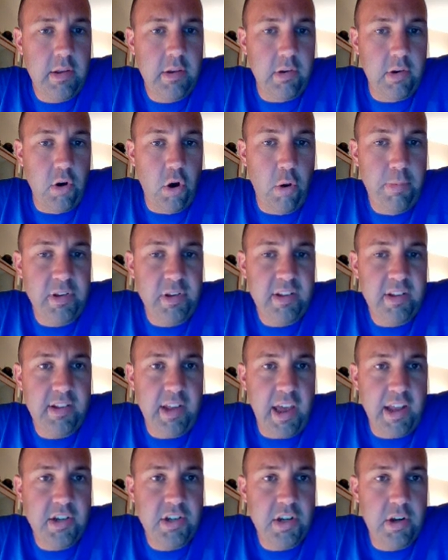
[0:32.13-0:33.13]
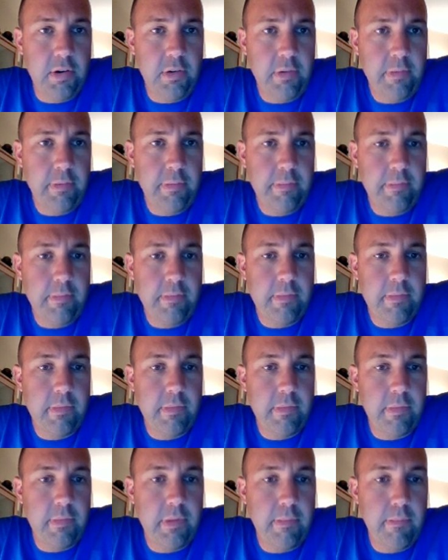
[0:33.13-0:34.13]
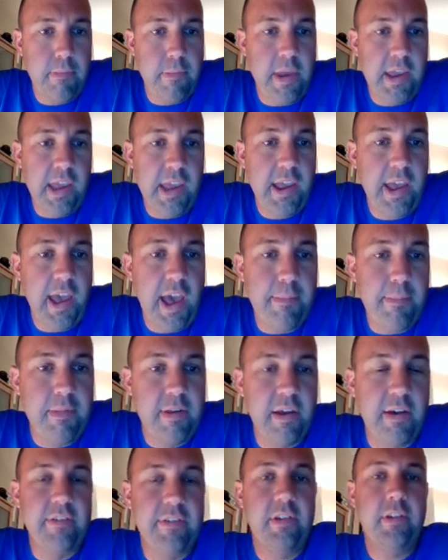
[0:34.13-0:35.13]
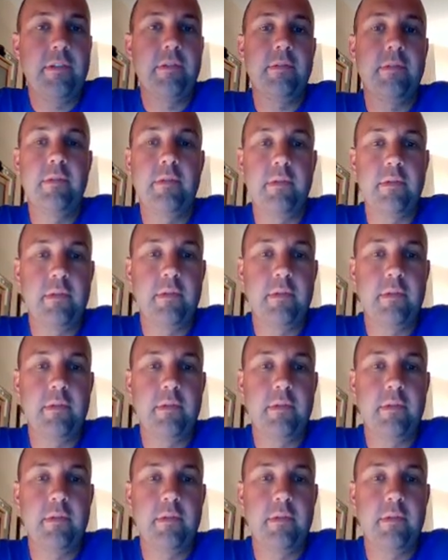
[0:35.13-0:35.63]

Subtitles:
So you're going to open the slideshow, make a copy of it.